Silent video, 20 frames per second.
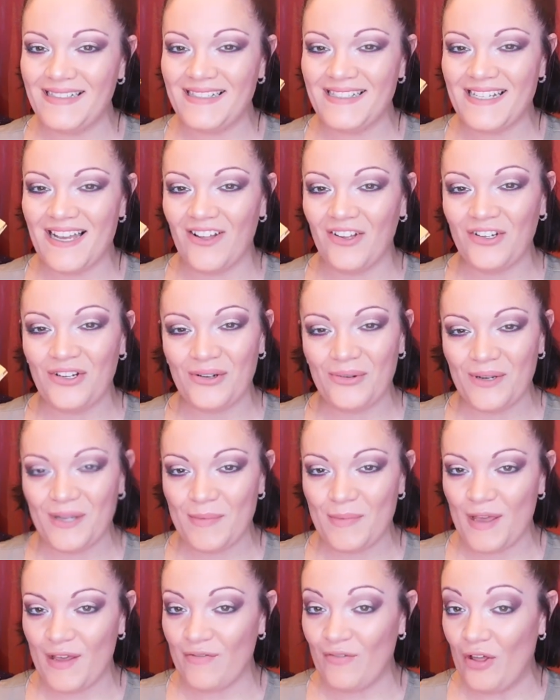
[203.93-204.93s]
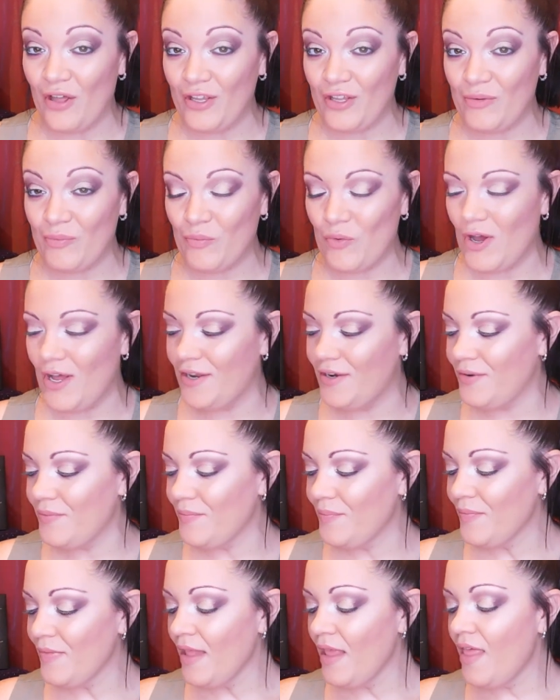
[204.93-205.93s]
del Caribe Volume 1.
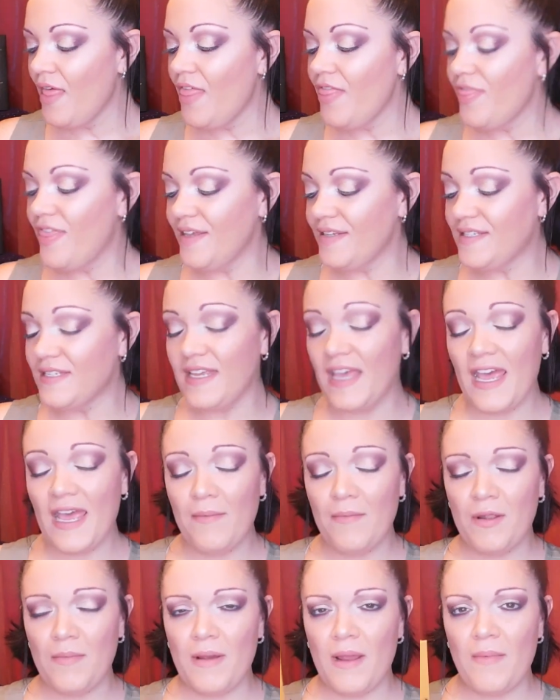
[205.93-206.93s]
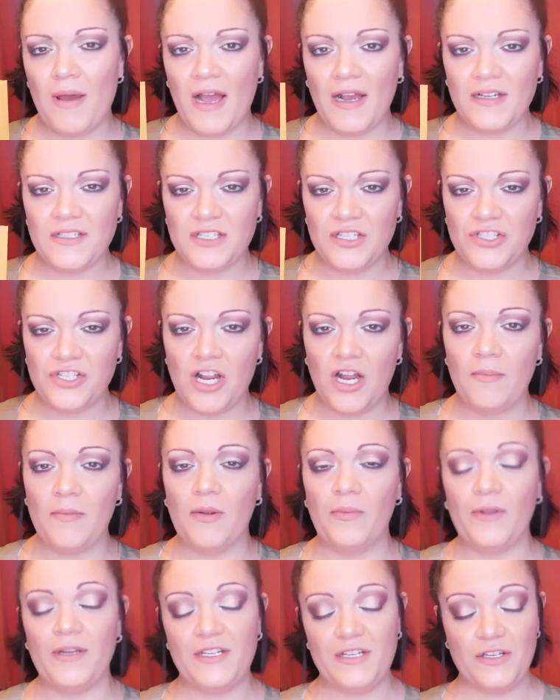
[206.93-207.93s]
This came in my BoxyCharm.
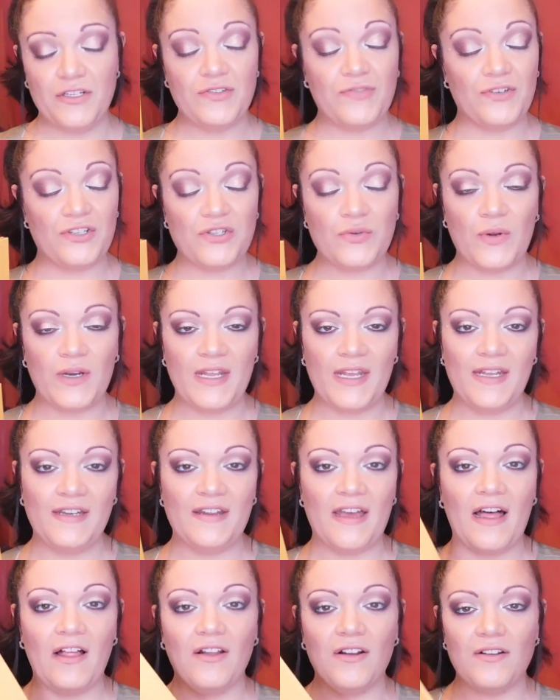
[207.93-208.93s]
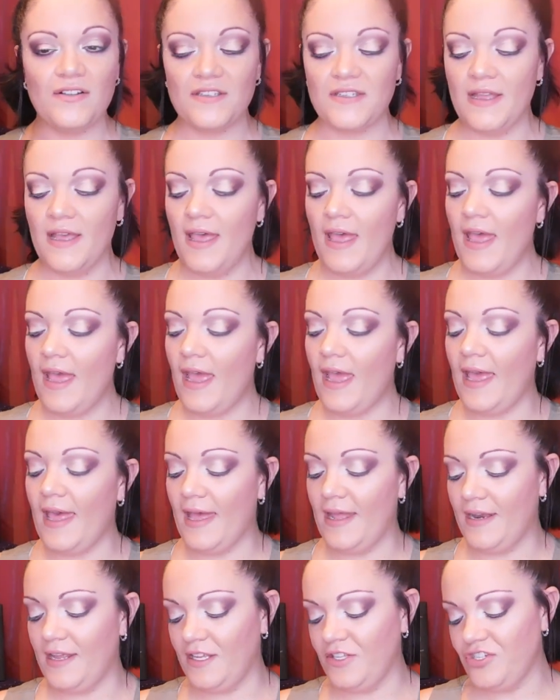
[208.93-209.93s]
It retails for $28,
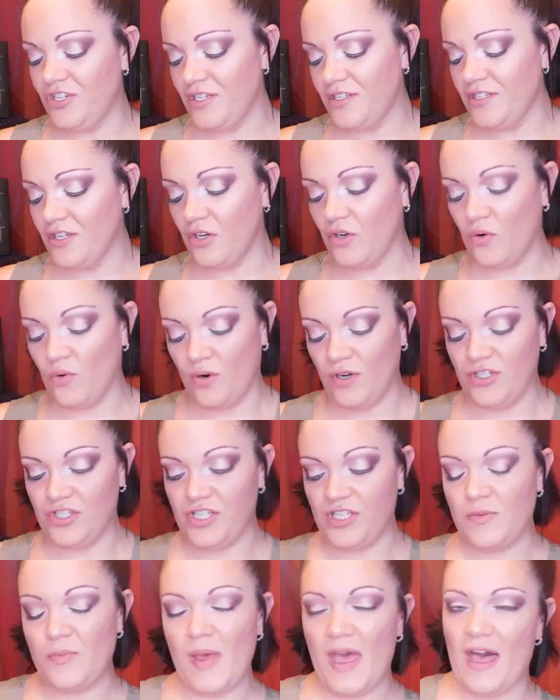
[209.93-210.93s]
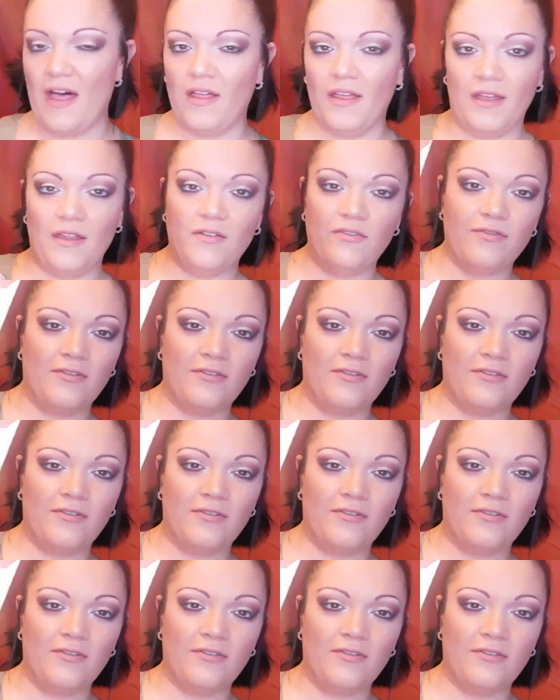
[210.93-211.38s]
and it's just a gorgeous palette